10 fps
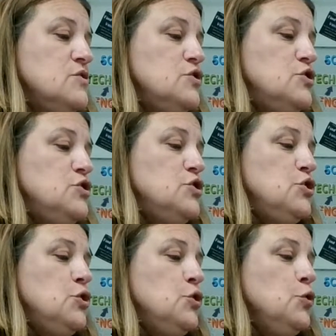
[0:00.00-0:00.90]

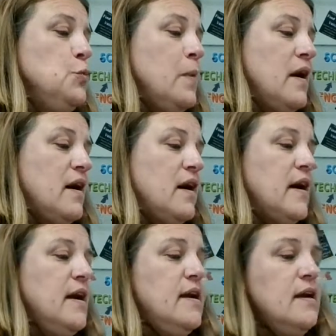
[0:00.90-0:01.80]
to
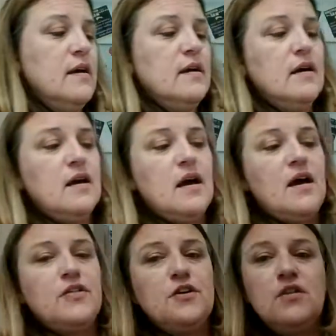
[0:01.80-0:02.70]
my
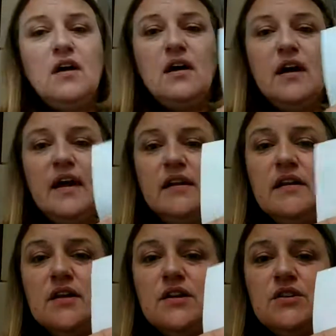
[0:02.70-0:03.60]
other line.
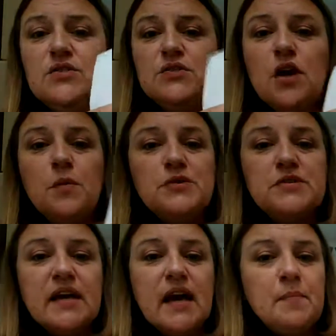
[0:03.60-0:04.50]
So it's almost
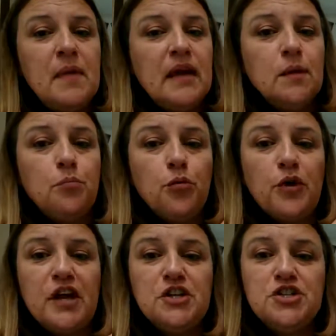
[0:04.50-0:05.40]
like I made a
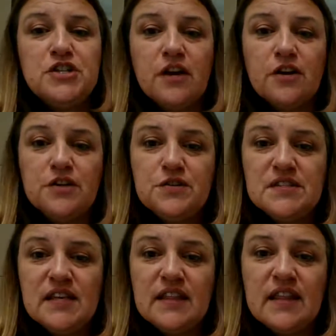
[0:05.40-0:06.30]
bridge there. Do you
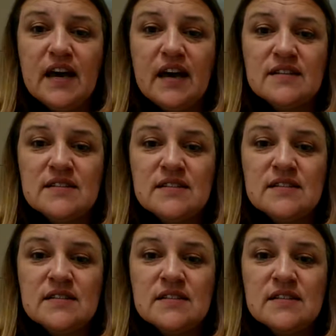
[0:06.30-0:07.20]
see that?
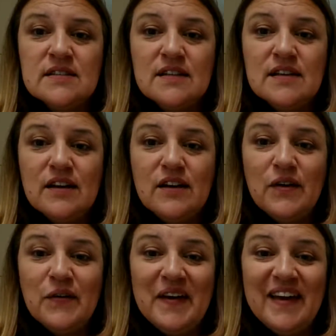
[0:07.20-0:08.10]

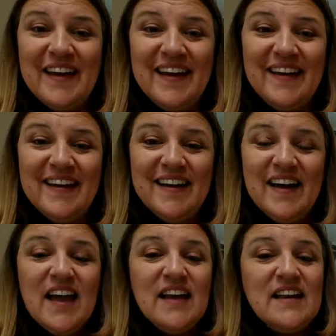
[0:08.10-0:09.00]
Okay.
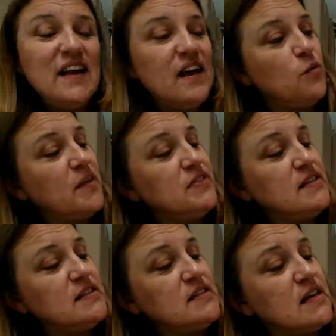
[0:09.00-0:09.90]
Now what
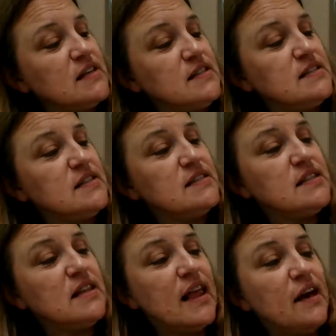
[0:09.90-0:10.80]
this does is this
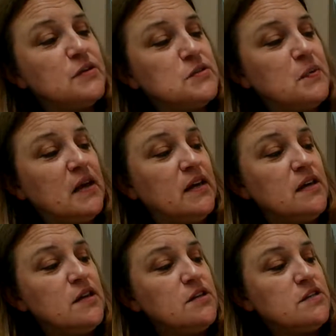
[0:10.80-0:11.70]
allows me
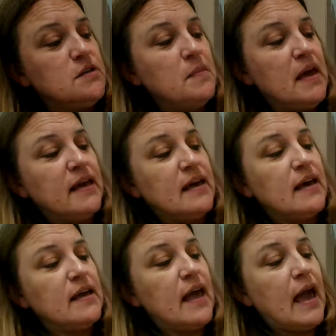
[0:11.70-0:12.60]
to make a
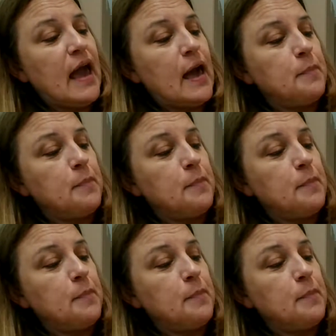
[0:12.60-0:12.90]
gap